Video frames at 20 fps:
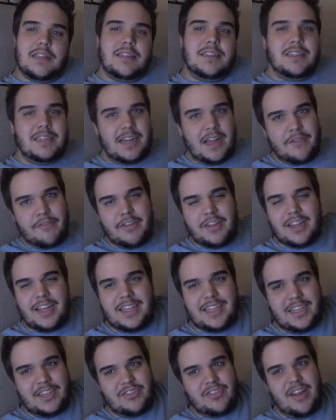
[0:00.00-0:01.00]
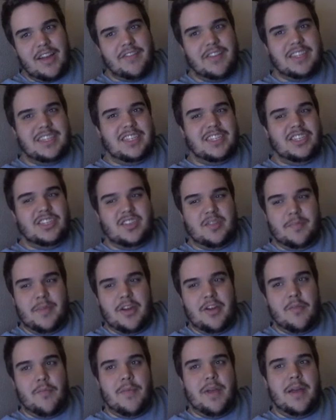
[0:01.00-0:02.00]
I feel like Extravagance is just the
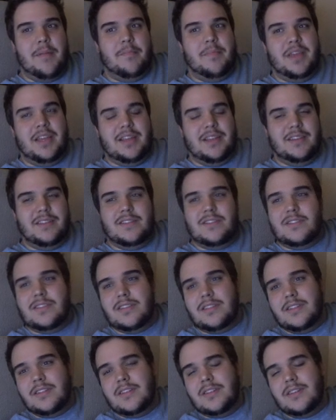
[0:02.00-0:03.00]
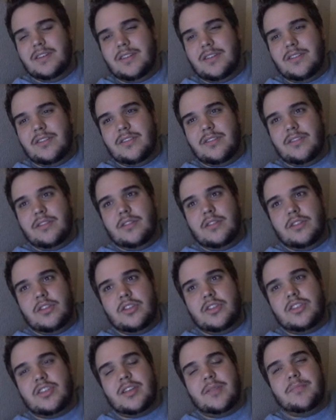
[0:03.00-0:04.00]
better bet because
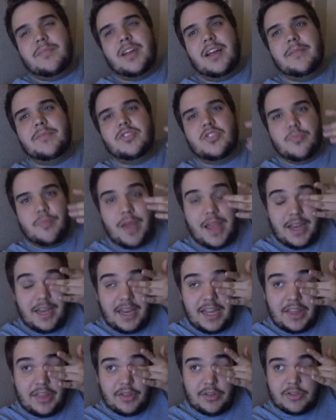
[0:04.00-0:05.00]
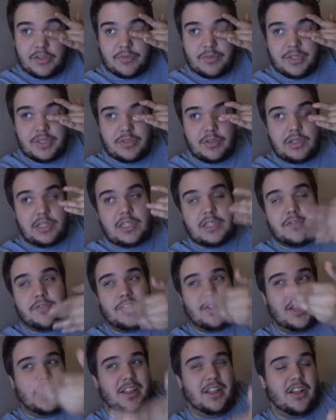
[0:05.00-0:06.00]
sometimes you may need those resources for like a